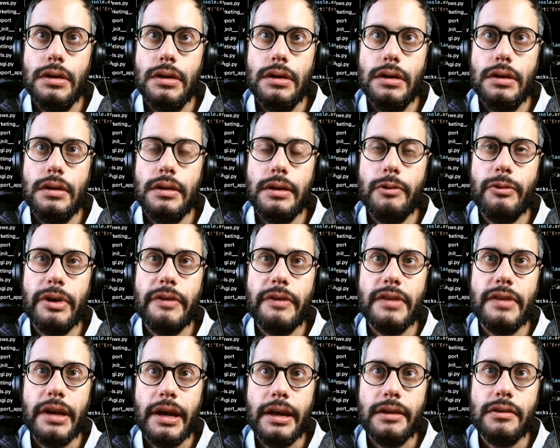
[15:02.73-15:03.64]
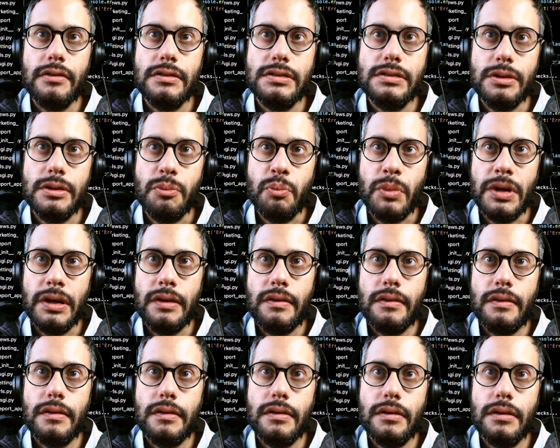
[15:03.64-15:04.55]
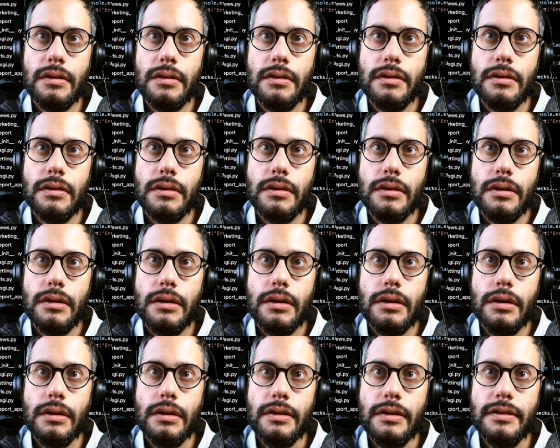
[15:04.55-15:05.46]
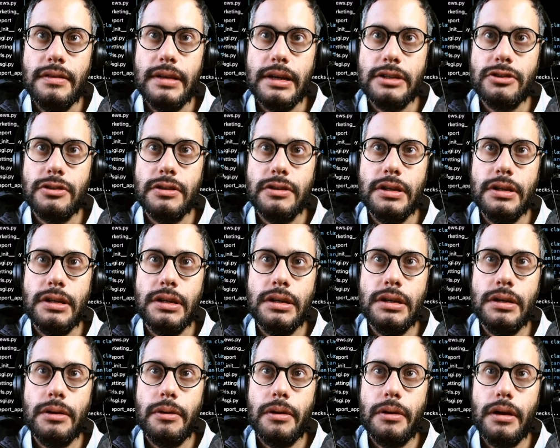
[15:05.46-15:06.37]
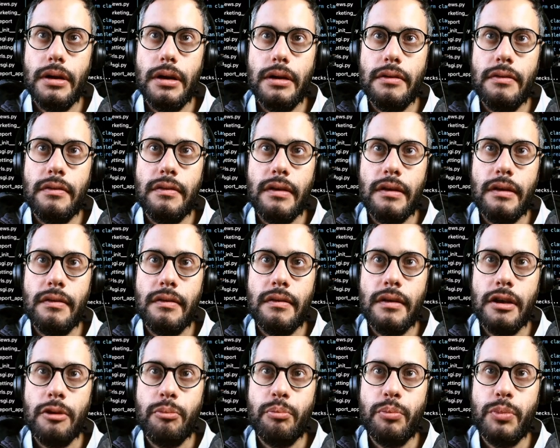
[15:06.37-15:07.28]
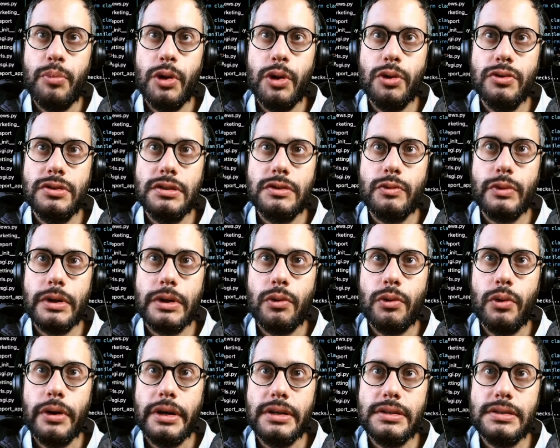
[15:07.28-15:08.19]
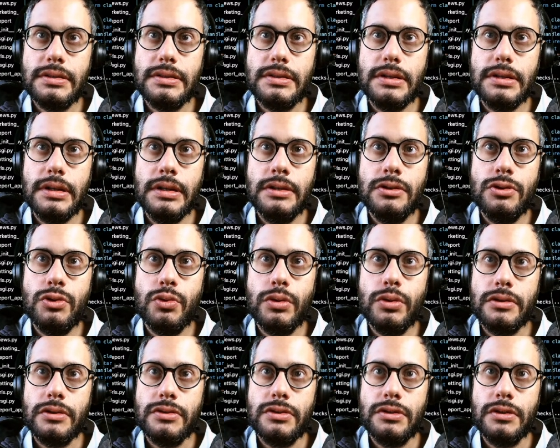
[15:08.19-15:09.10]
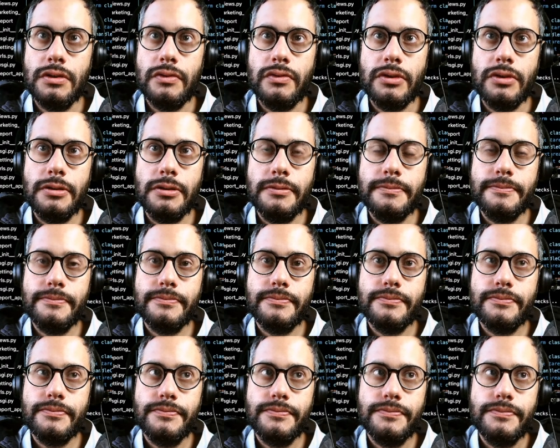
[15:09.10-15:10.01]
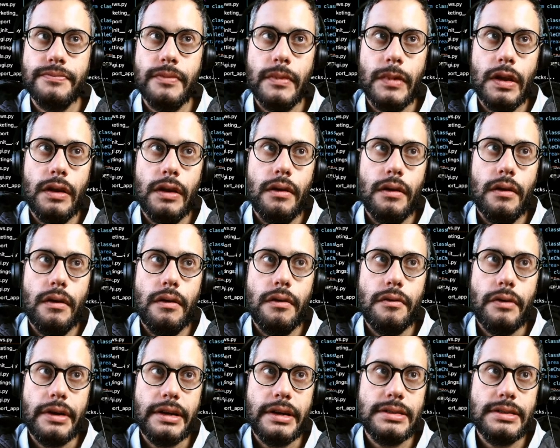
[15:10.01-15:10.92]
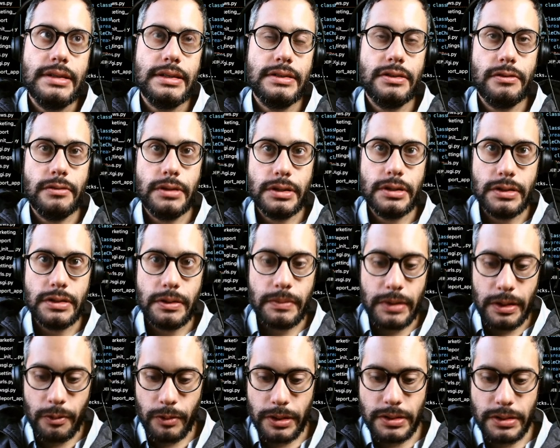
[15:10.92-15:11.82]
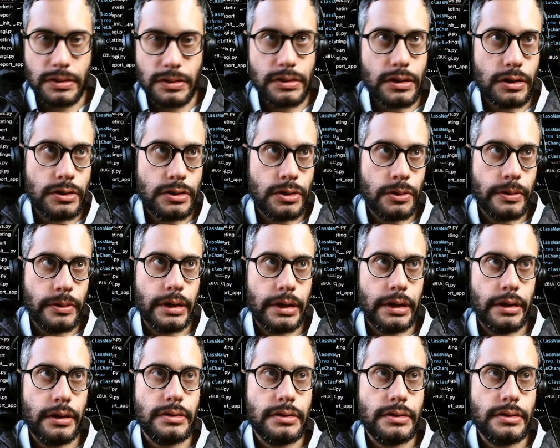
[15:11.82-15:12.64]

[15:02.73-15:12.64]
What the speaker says: Then we have the handle submit. This actually sends a post request into our server. So I guess that's already something we could start doing here.